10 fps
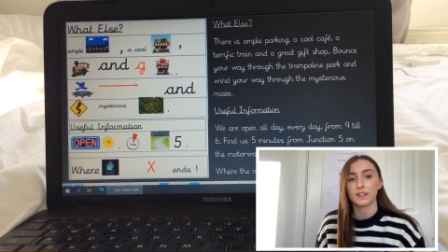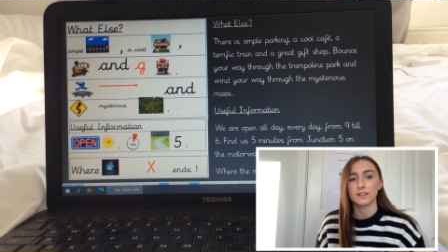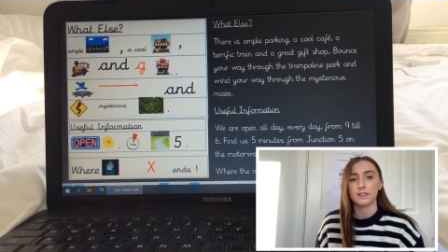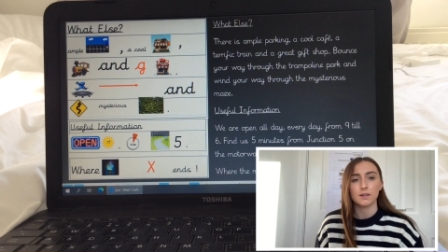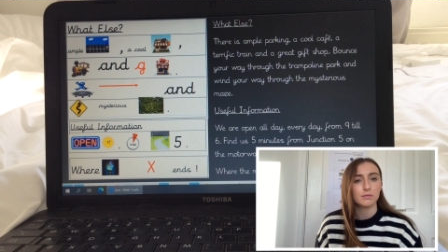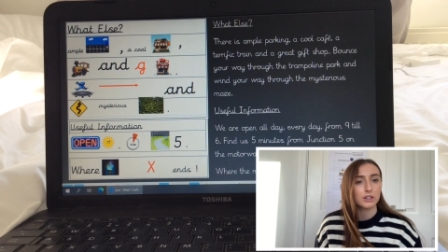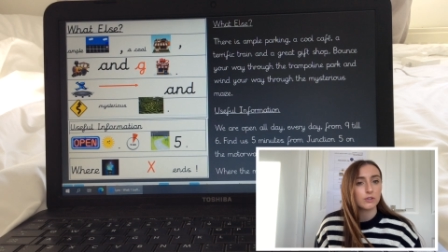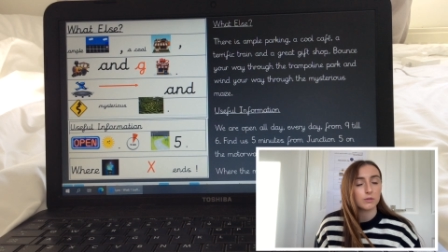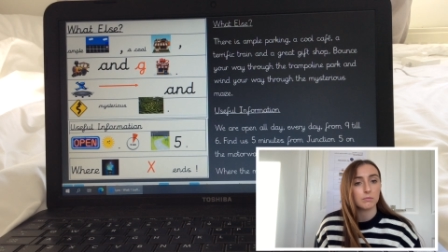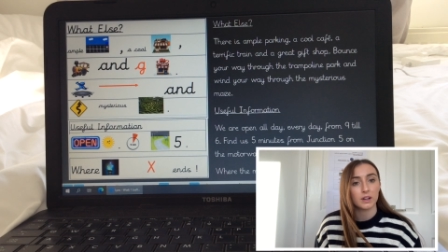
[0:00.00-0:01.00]
some
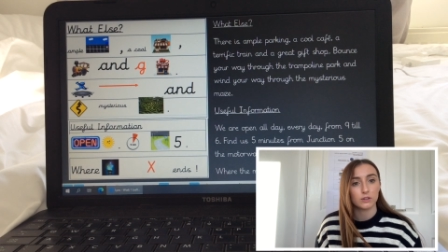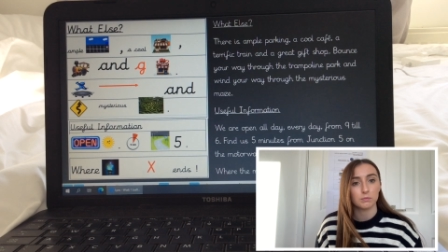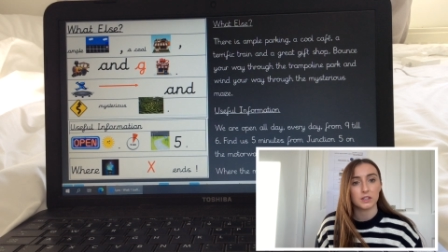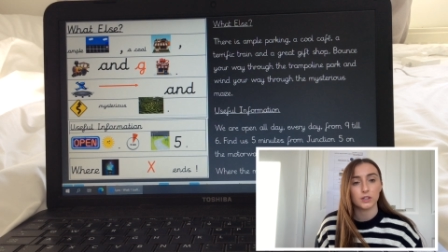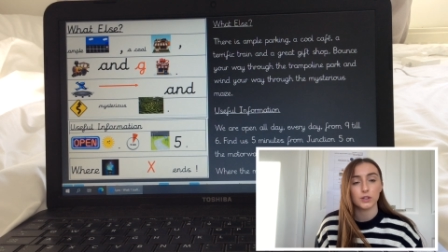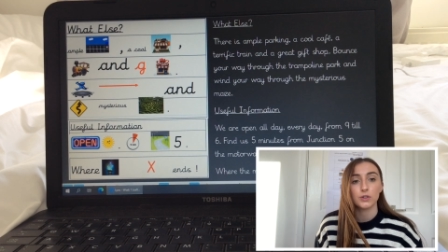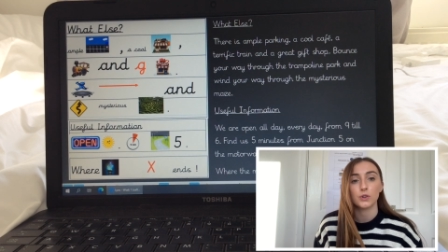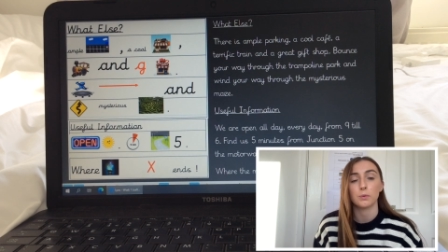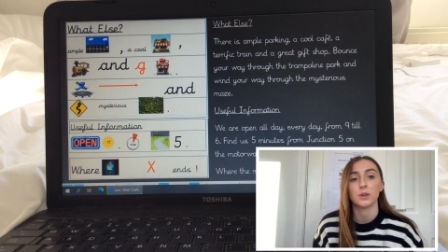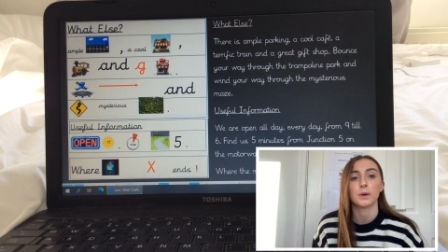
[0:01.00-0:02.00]
children might not be too sure
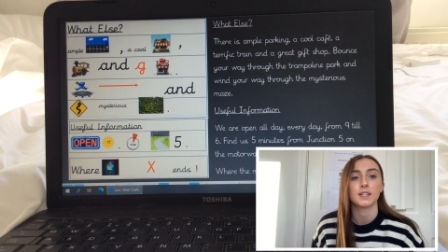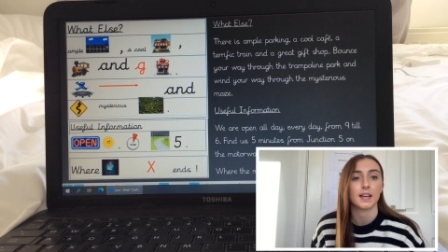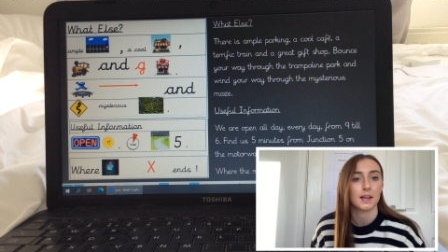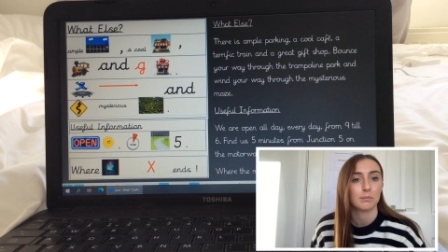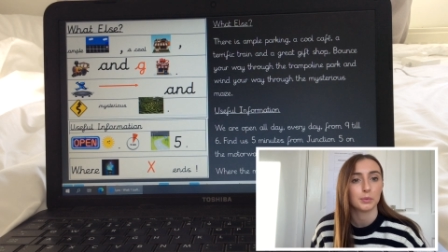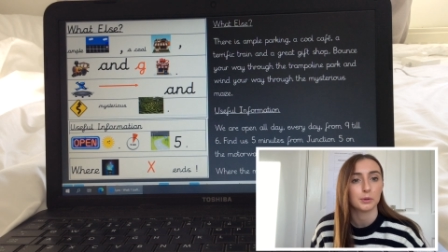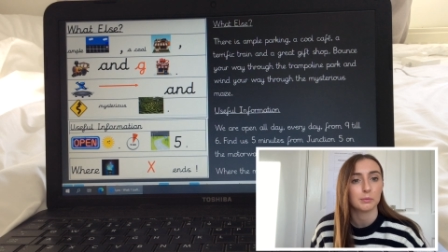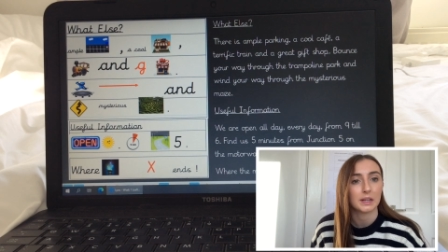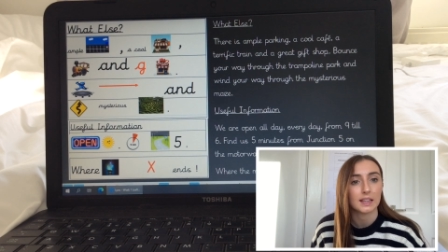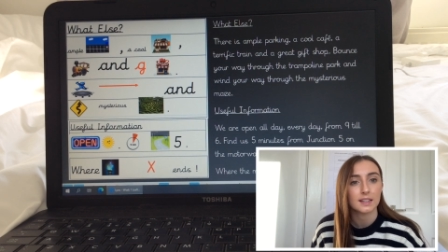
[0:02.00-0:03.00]
what the word ample
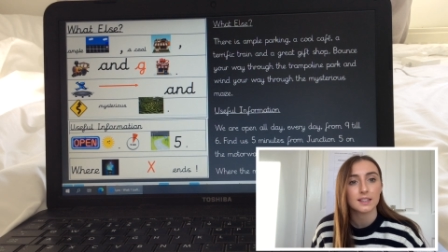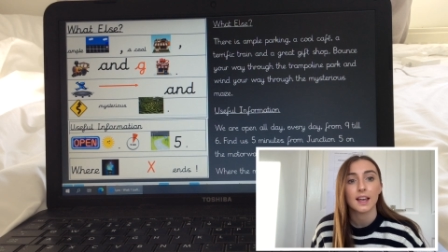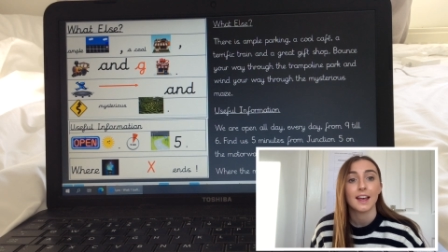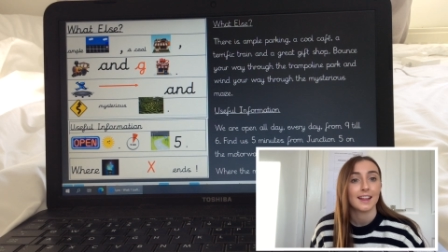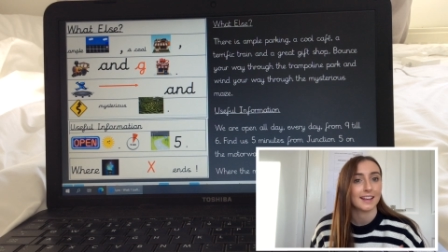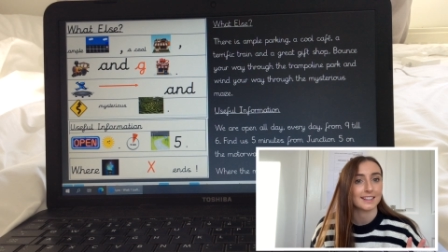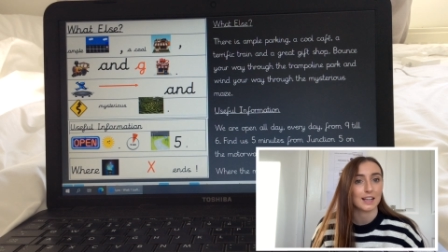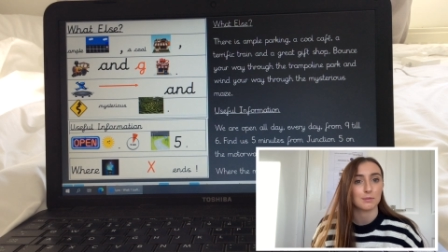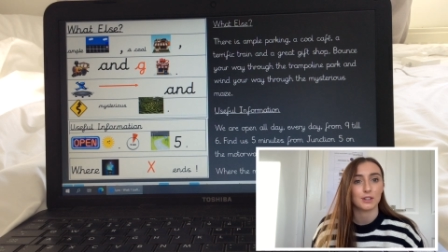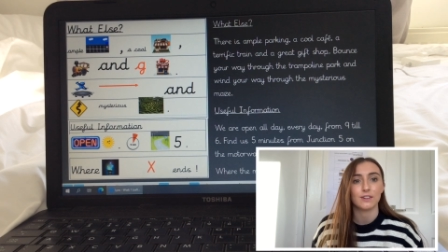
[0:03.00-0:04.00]
means, that's
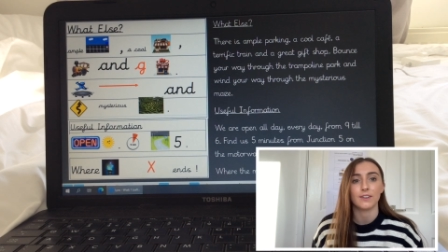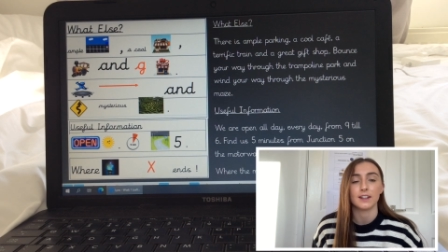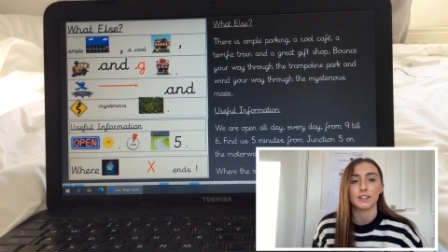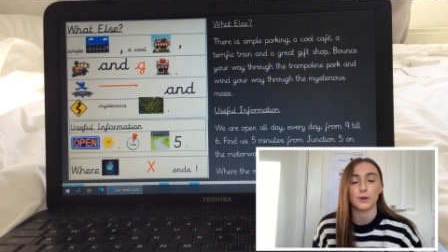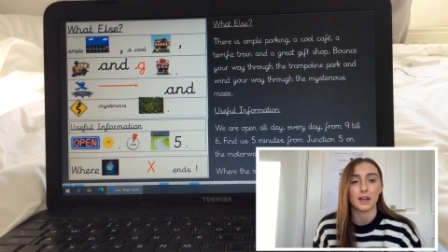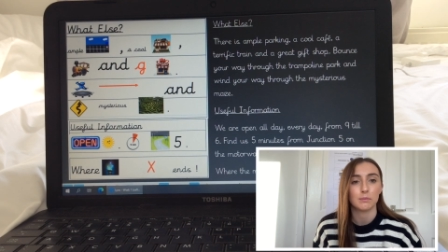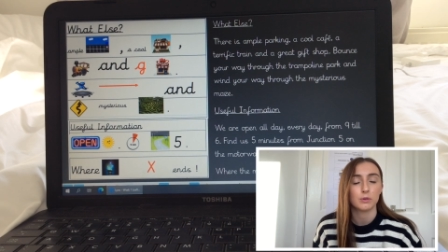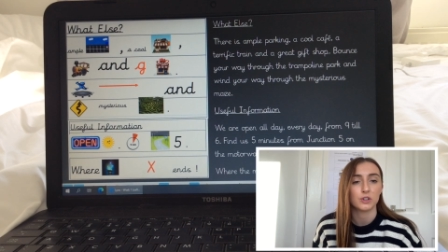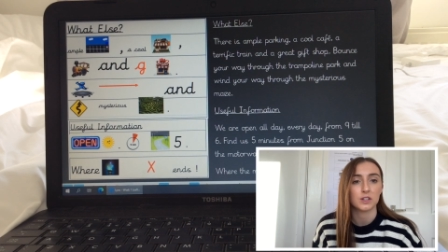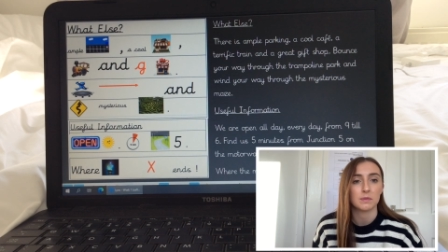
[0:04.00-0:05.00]
absolutely fine. So ample
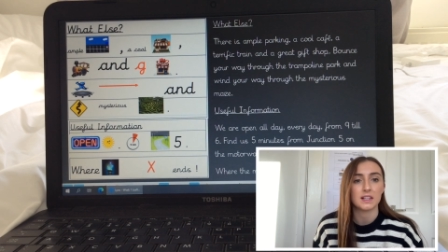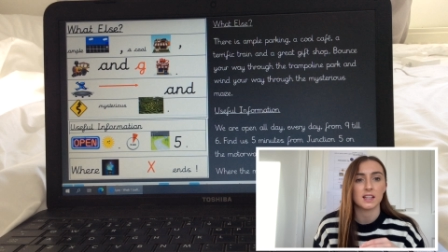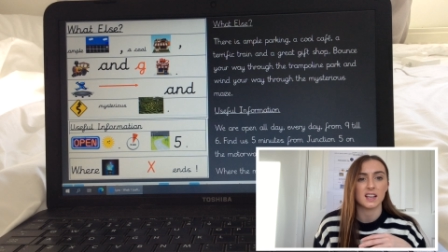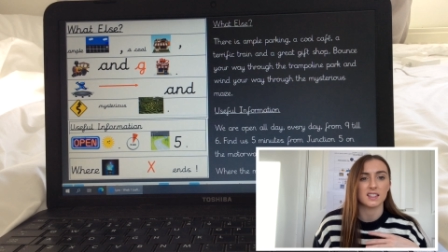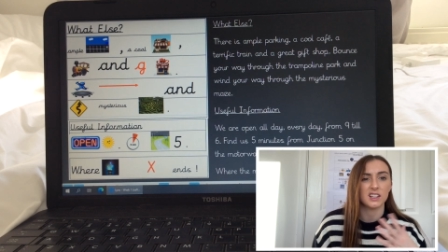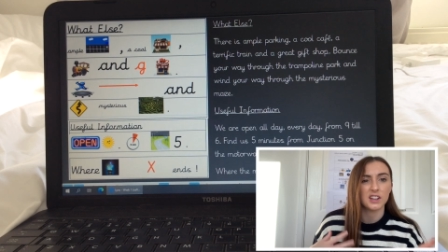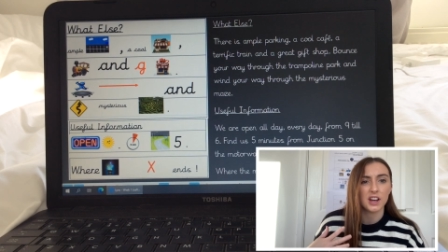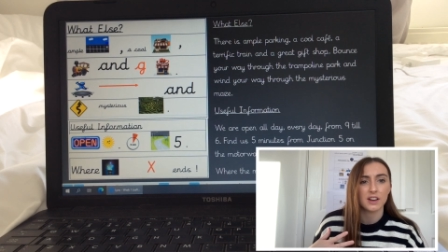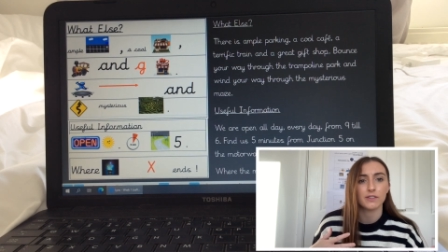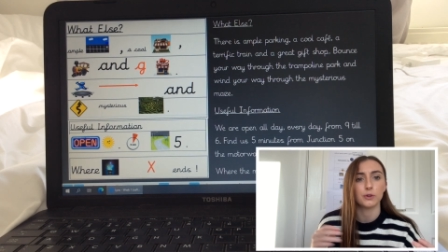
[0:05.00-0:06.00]
just means that there's
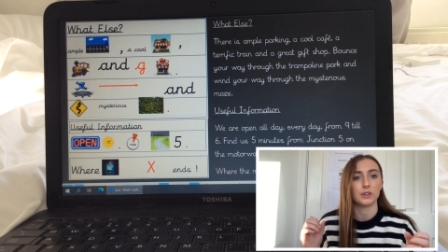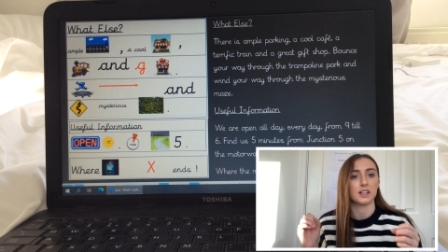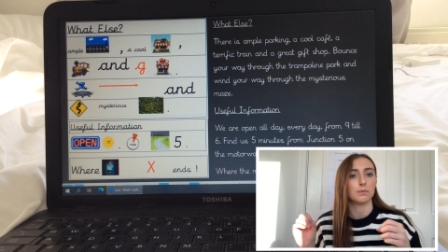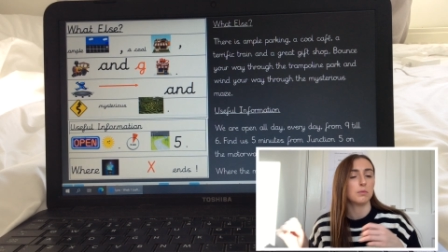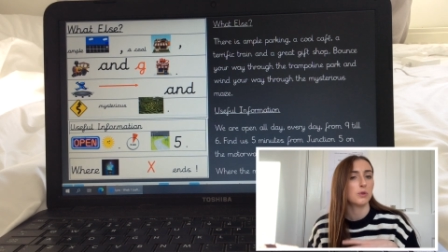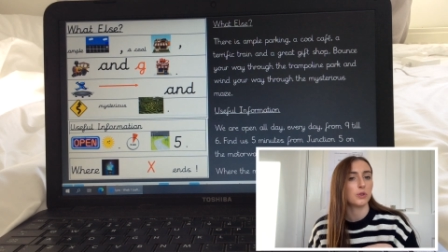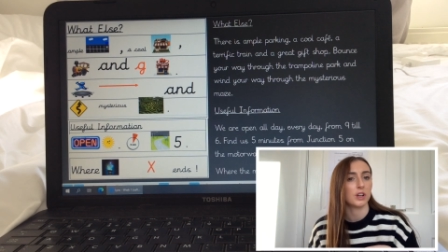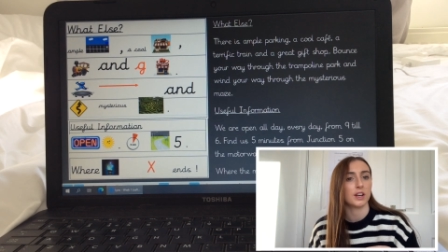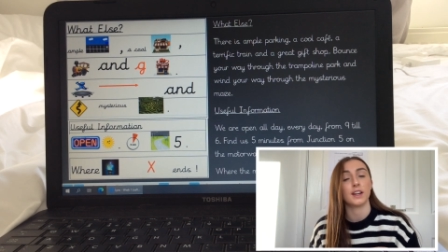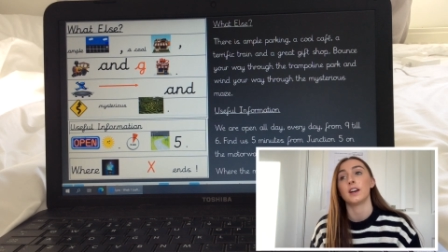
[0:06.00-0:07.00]
enough or there's more than
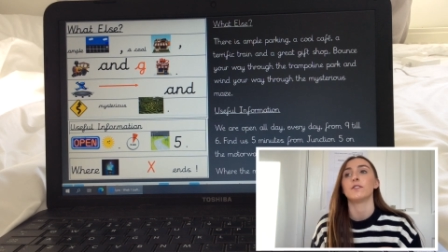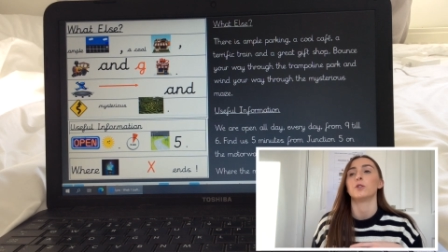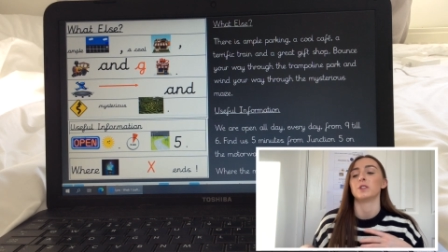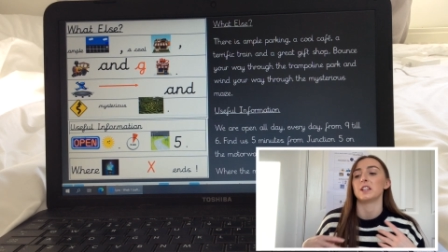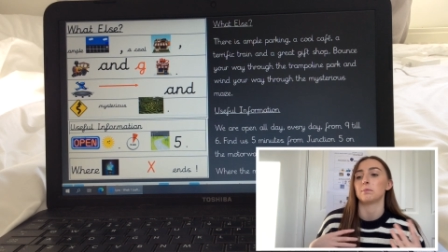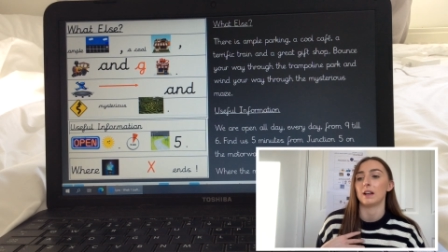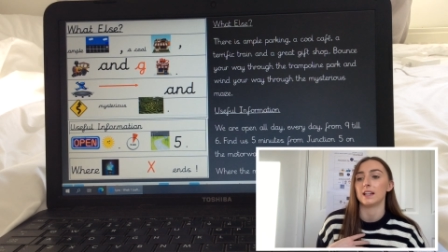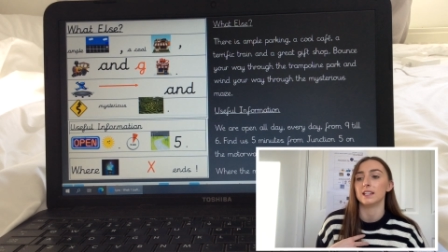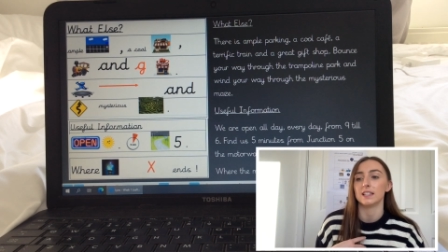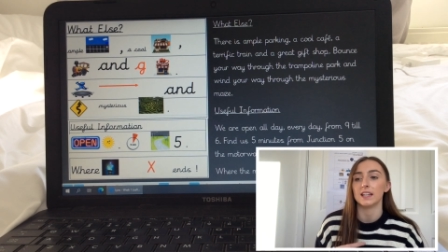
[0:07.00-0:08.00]
enough or there's
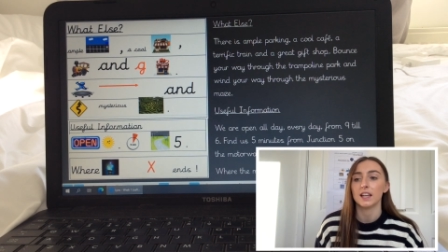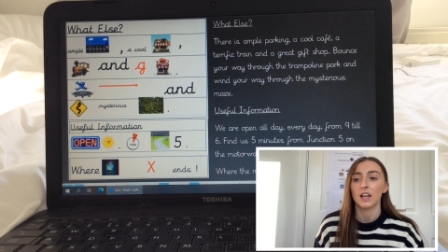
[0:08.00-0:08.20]
plenty.